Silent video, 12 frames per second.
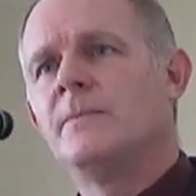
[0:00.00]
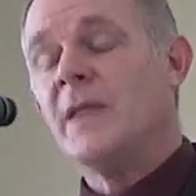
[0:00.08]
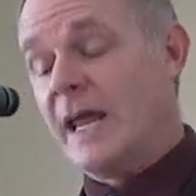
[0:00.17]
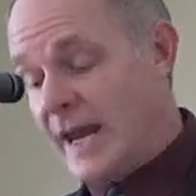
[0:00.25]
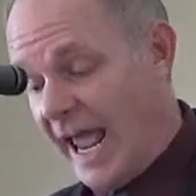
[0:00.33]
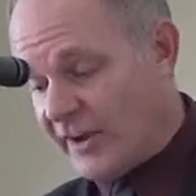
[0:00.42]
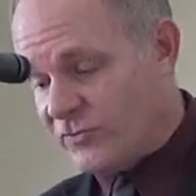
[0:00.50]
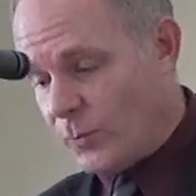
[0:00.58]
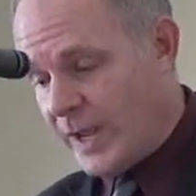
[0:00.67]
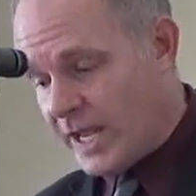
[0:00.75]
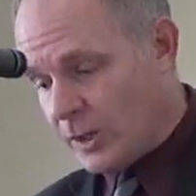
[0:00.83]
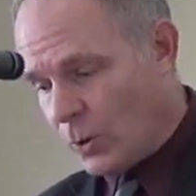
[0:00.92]
And next
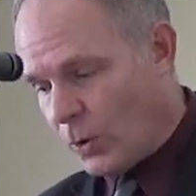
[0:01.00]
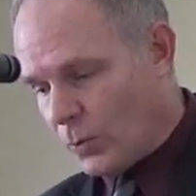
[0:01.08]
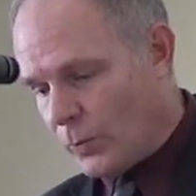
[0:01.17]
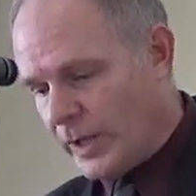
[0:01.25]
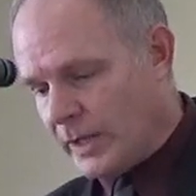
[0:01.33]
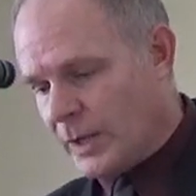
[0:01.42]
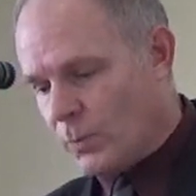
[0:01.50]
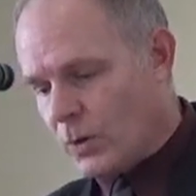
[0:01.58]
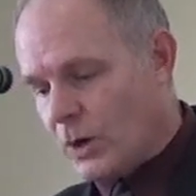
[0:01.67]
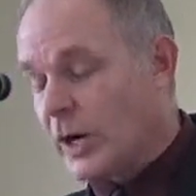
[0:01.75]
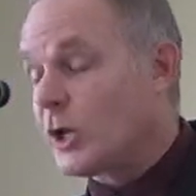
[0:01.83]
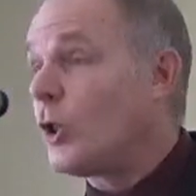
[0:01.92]
week, Lord willing,
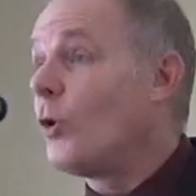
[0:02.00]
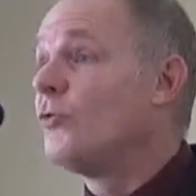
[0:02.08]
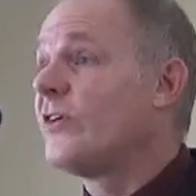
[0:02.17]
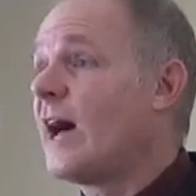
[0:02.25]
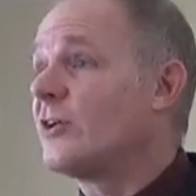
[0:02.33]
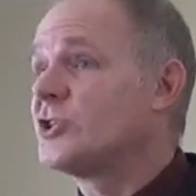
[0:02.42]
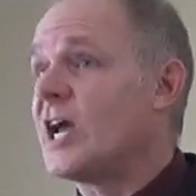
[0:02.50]
we're going to close out